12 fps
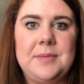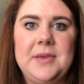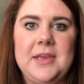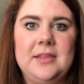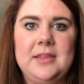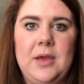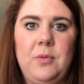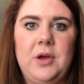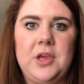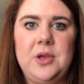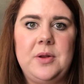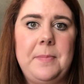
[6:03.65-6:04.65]
I mean, they
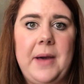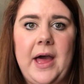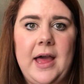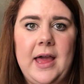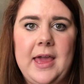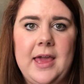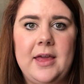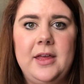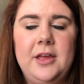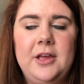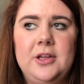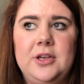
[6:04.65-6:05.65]
want you to buy
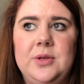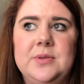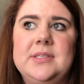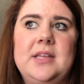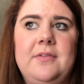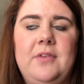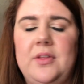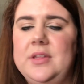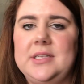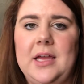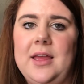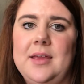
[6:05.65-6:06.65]
new stuff all
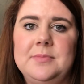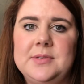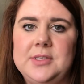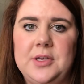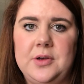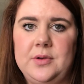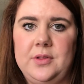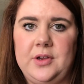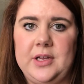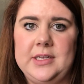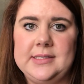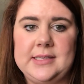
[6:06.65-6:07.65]
the time, so
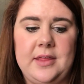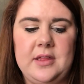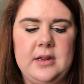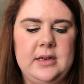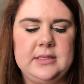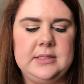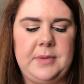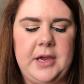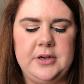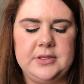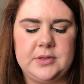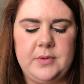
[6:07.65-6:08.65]
they're gonna say that it
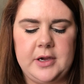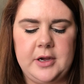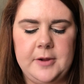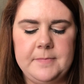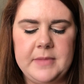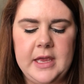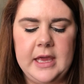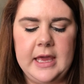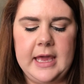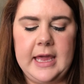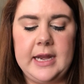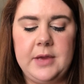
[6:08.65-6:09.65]
expires quicker.
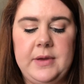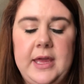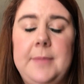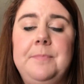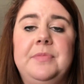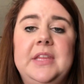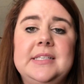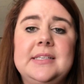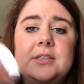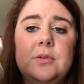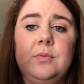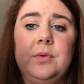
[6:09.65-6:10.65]
Anyway, this
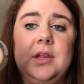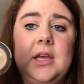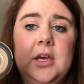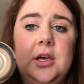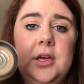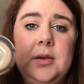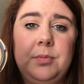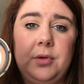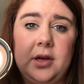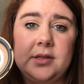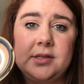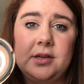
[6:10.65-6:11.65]
is a really good
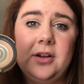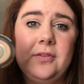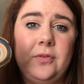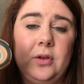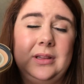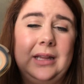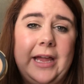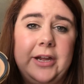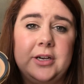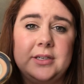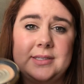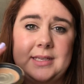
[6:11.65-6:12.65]
bronzer for
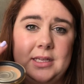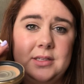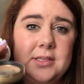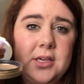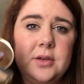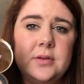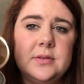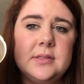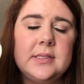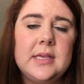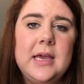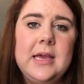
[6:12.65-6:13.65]
lighter skin
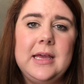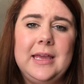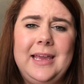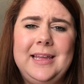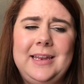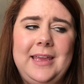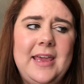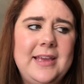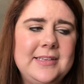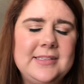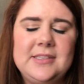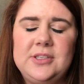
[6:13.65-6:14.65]
tones. It
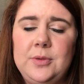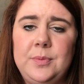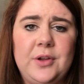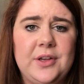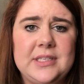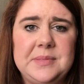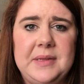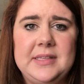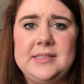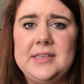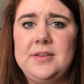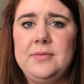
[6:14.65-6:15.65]
is super
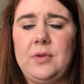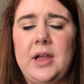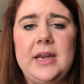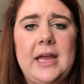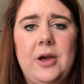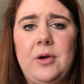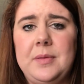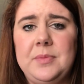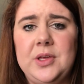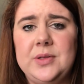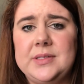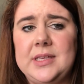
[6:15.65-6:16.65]
expensive. Right now
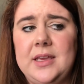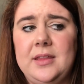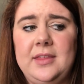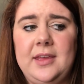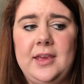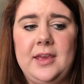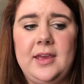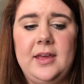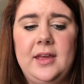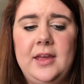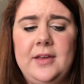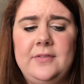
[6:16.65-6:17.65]
I'm using
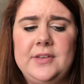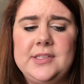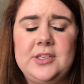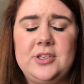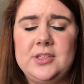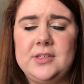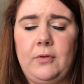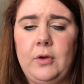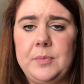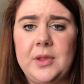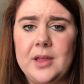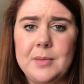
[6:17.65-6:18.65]
the Physicians
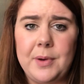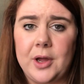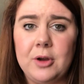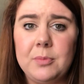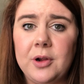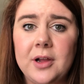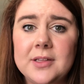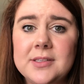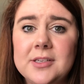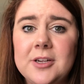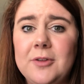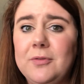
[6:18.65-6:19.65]
Formula Butter
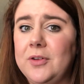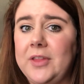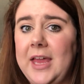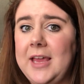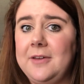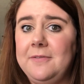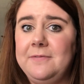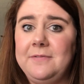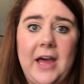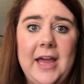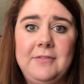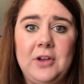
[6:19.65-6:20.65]
Bronzer for like
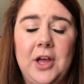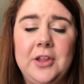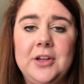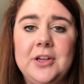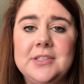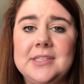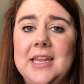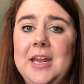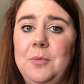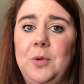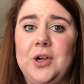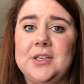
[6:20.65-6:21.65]
$5, and
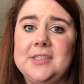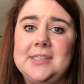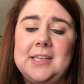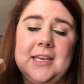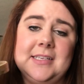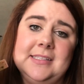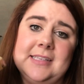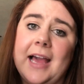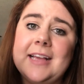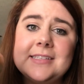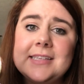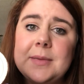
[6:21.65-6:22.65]
it works the
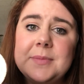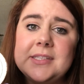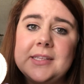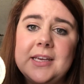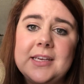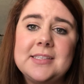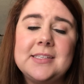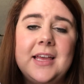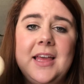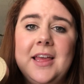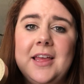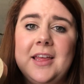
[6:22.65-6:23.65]
exact same as this,
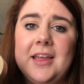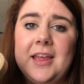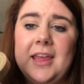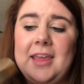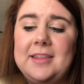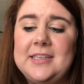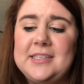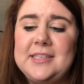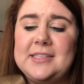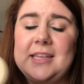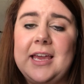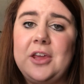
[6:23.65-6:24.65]
and this
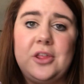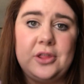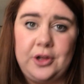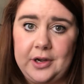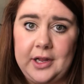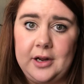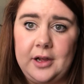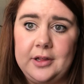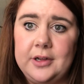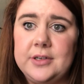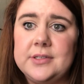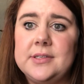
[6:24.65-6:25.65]
is like
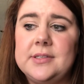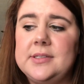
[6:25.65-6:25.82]
$30.